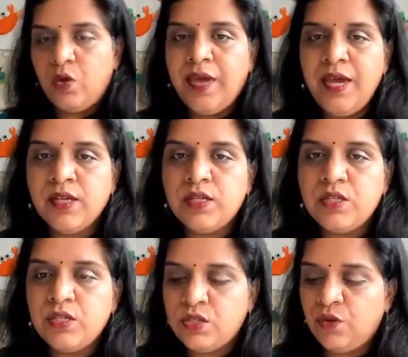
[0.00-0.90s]
Okay,
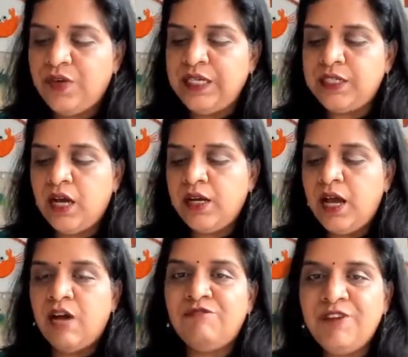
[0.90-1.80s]
so we'll
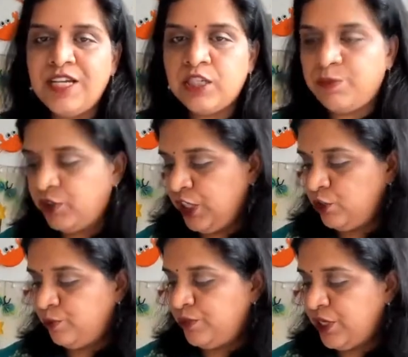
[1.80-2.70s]
turn our first
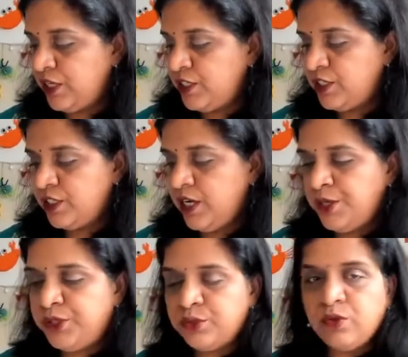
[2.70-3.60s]
potato print
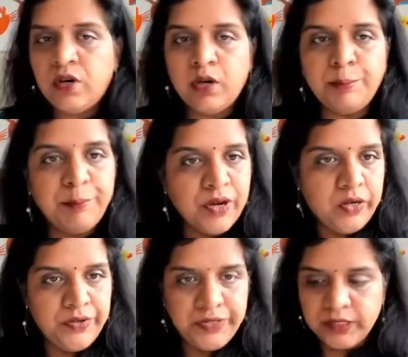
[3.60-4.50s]
into a
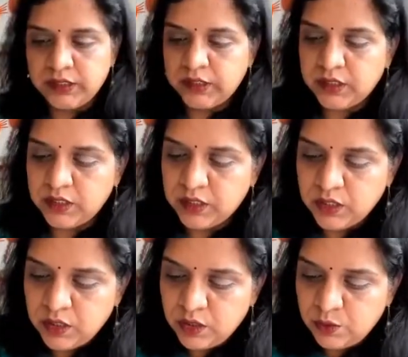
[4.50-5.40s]
bird.
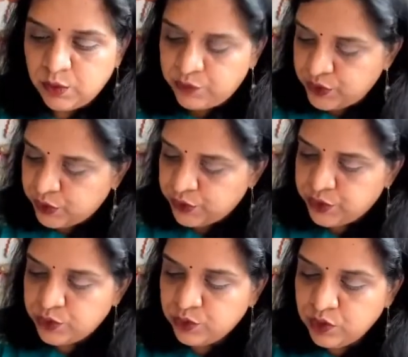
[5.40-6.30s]
What we are going
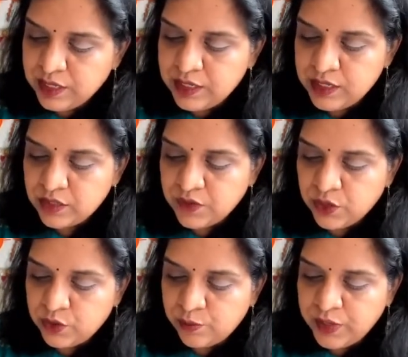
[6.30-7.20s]
to do is
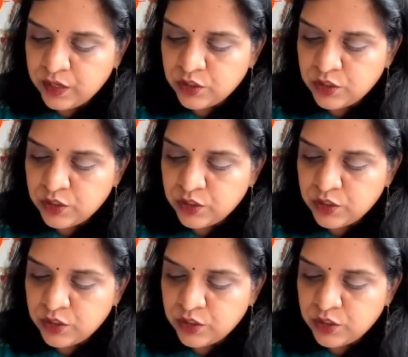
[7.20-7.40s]
we are going to